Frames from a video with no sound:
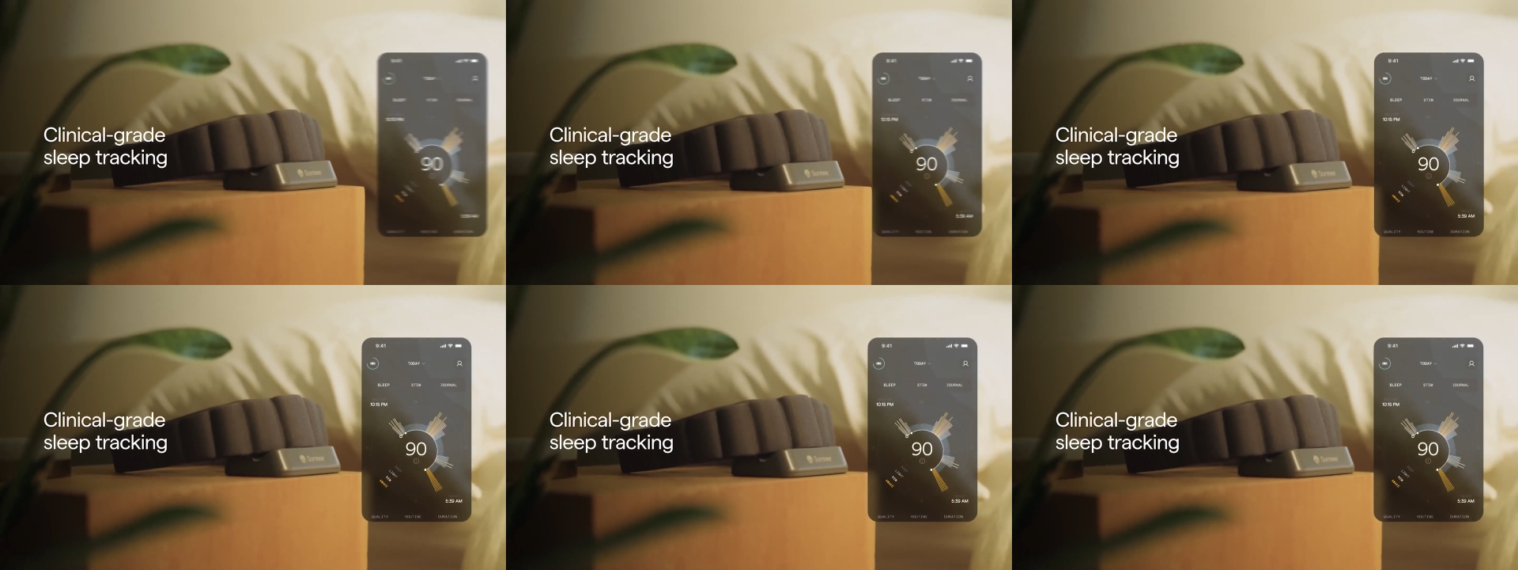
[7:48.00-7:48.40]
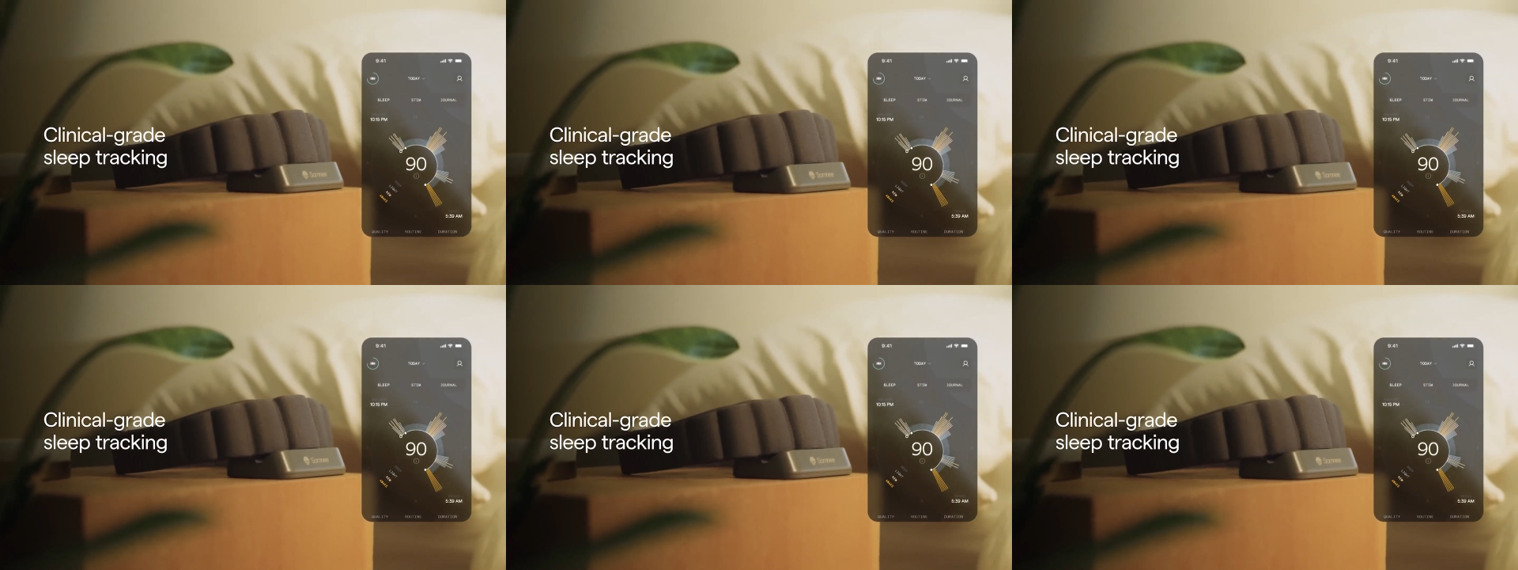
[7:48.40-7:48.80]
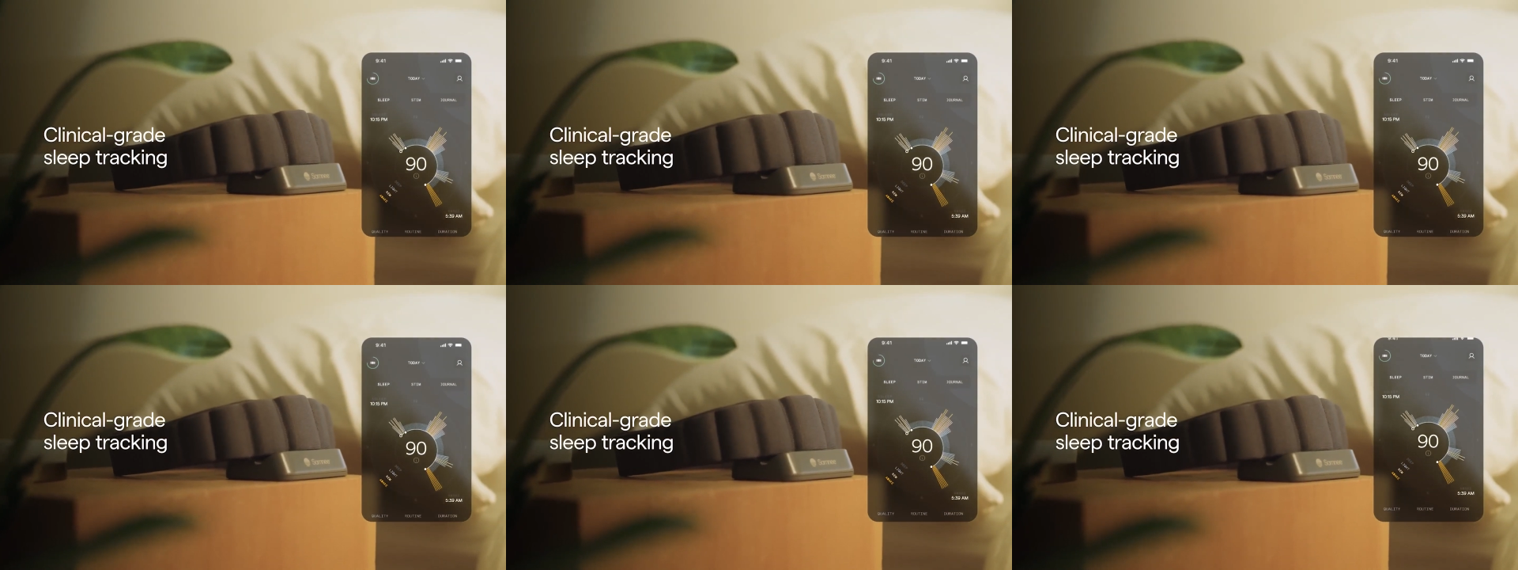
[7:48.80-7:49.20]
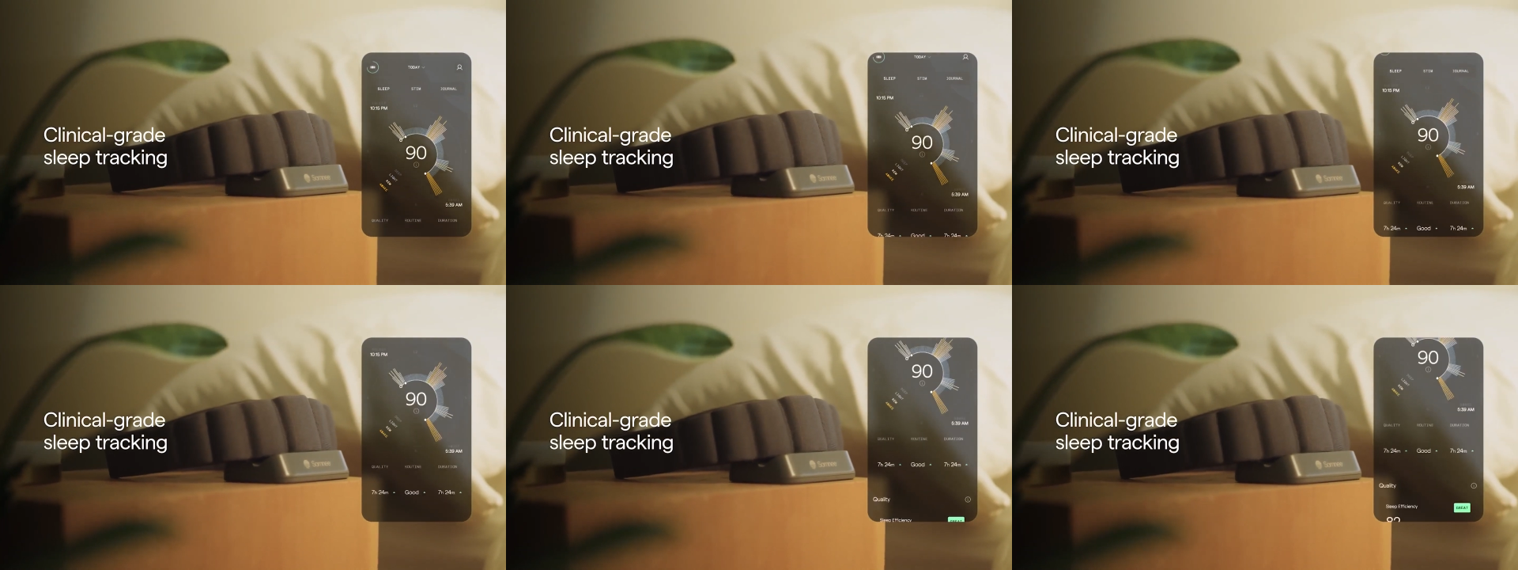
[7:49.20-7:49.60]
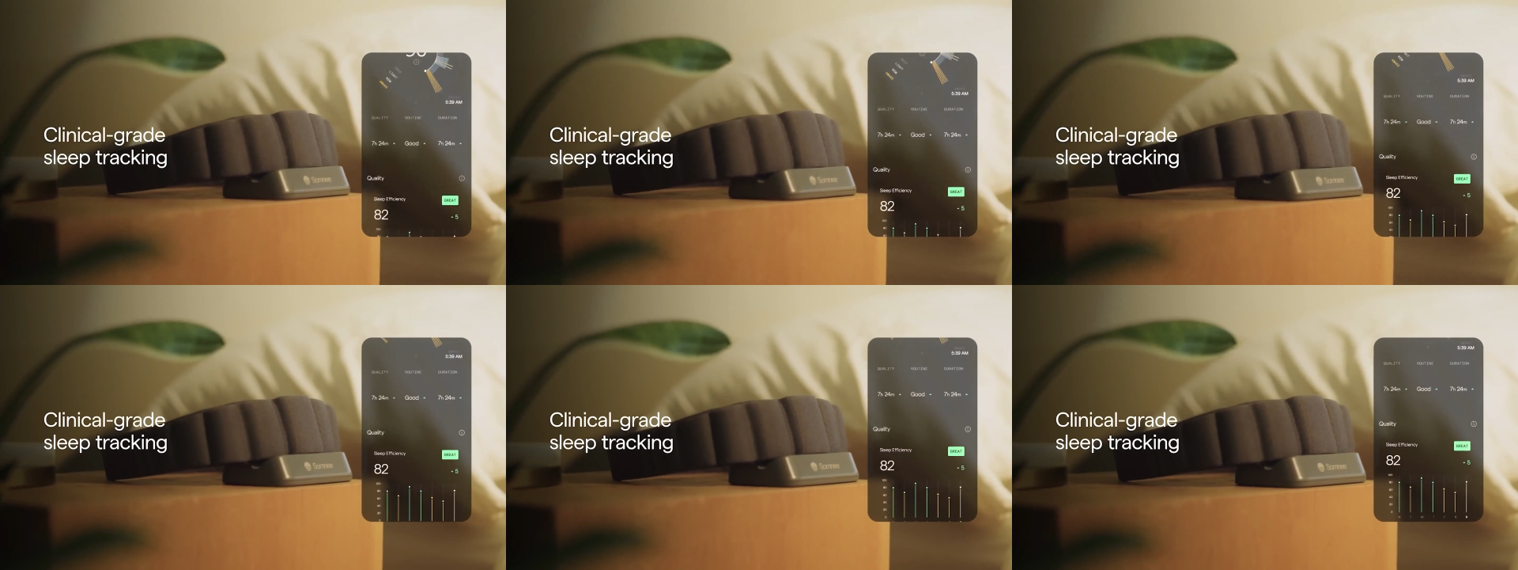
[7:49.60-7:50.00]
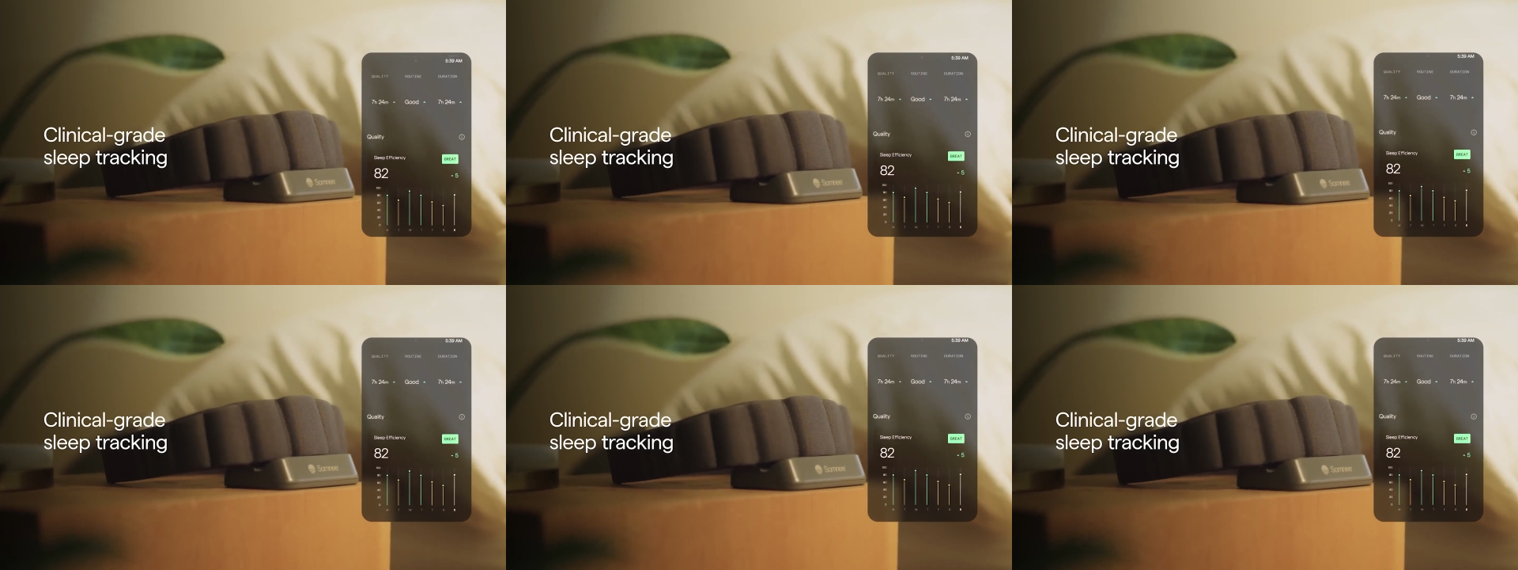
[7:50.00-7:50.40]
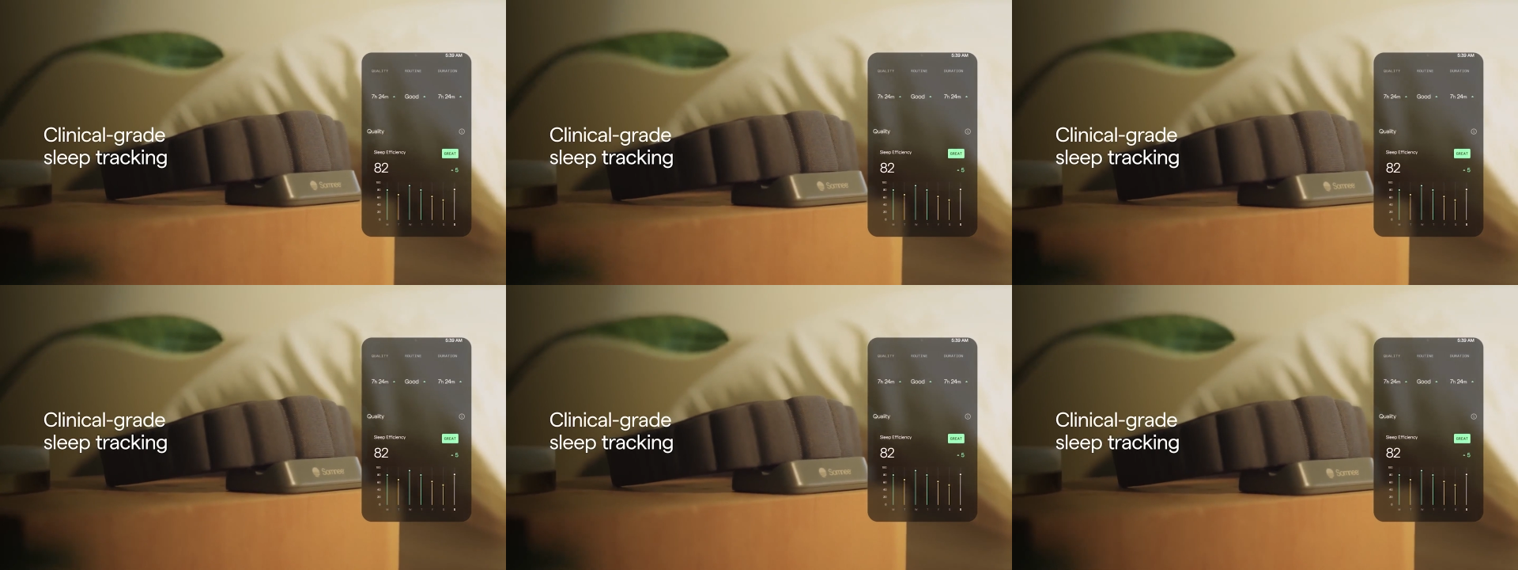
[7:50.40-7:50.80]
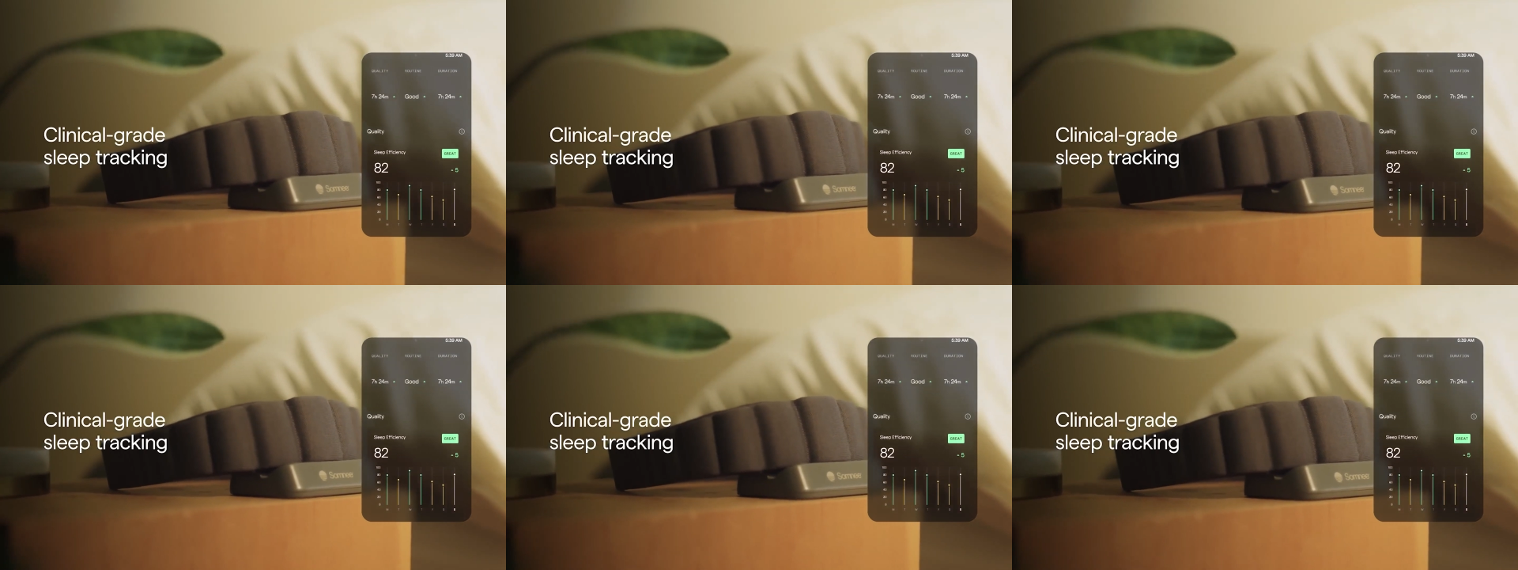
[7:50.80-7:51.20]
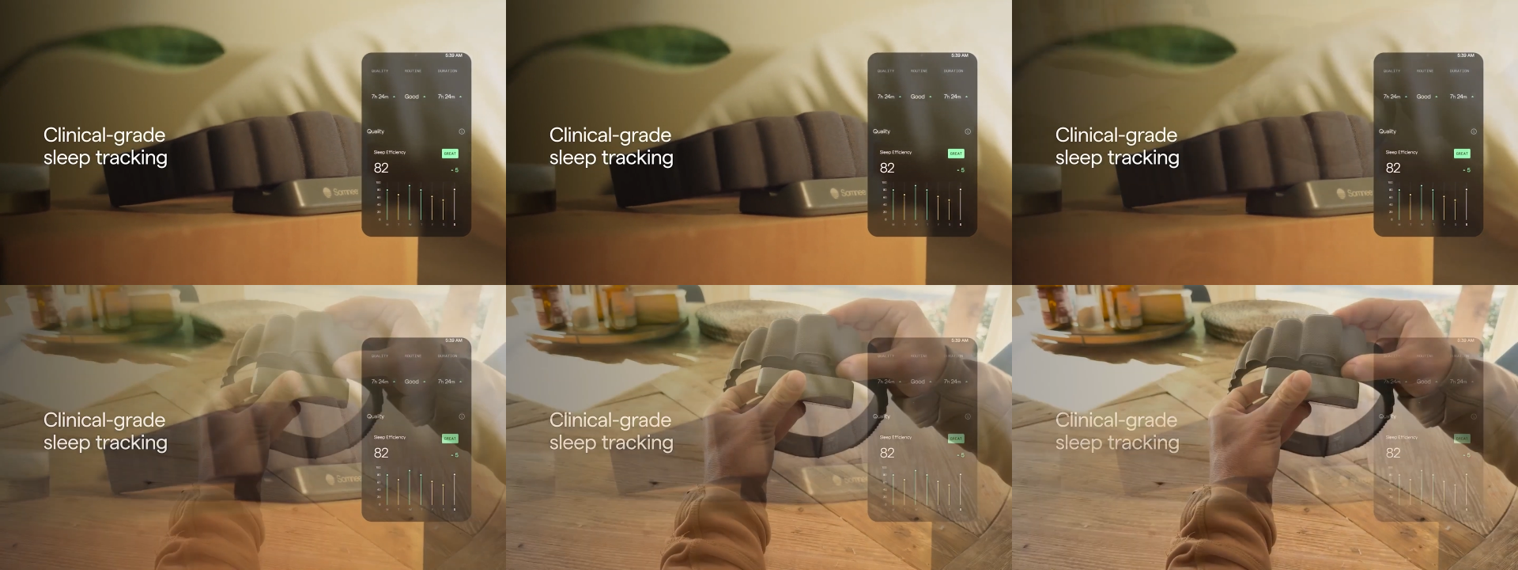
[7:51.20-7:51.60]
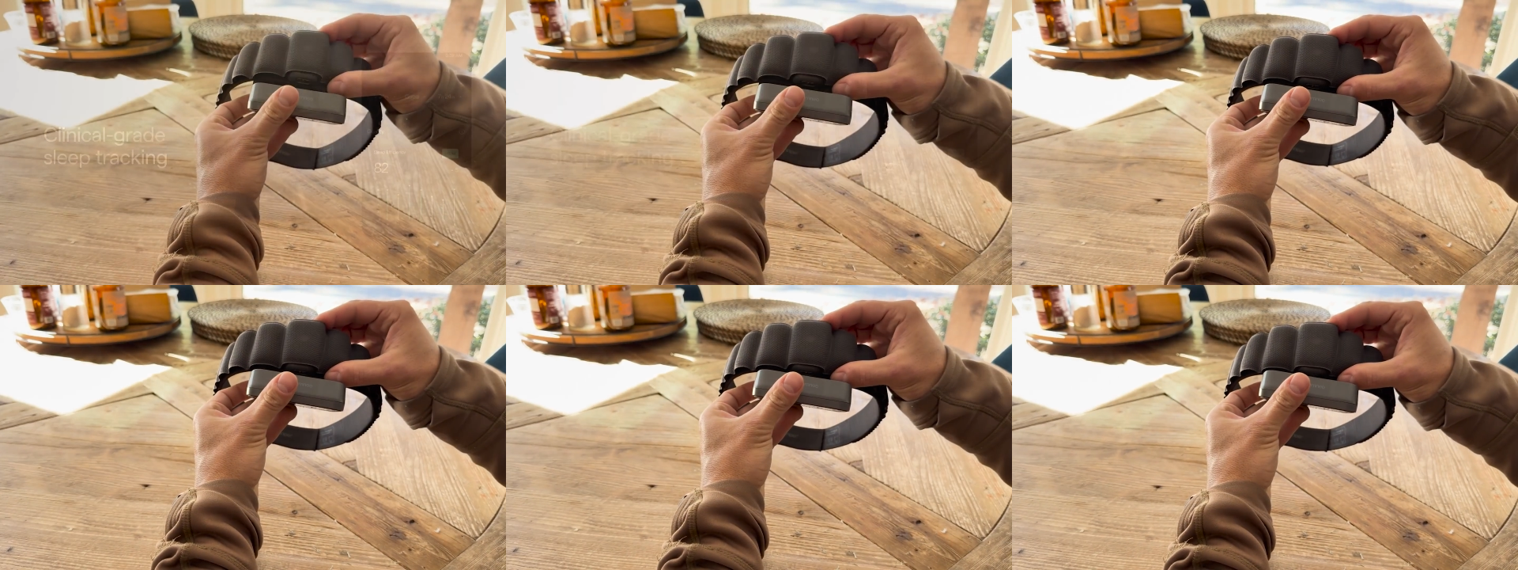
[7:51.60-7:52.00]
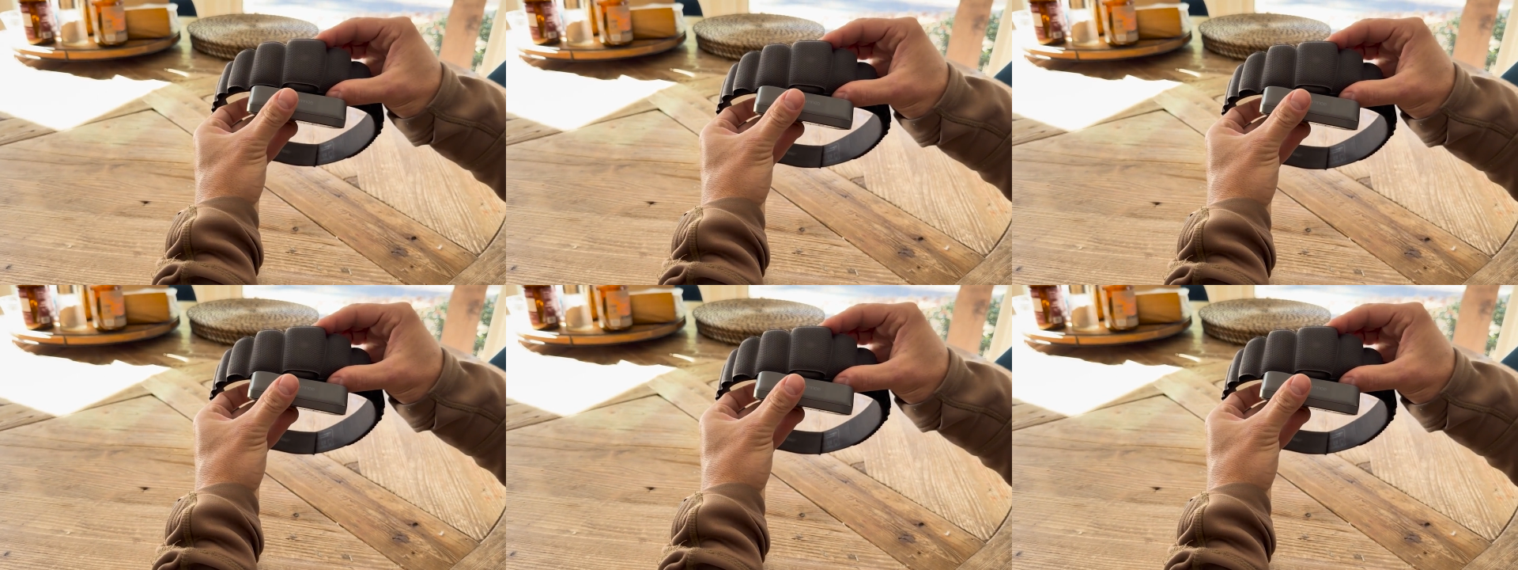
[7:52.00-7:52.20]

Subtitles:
[unreadable: no face in view]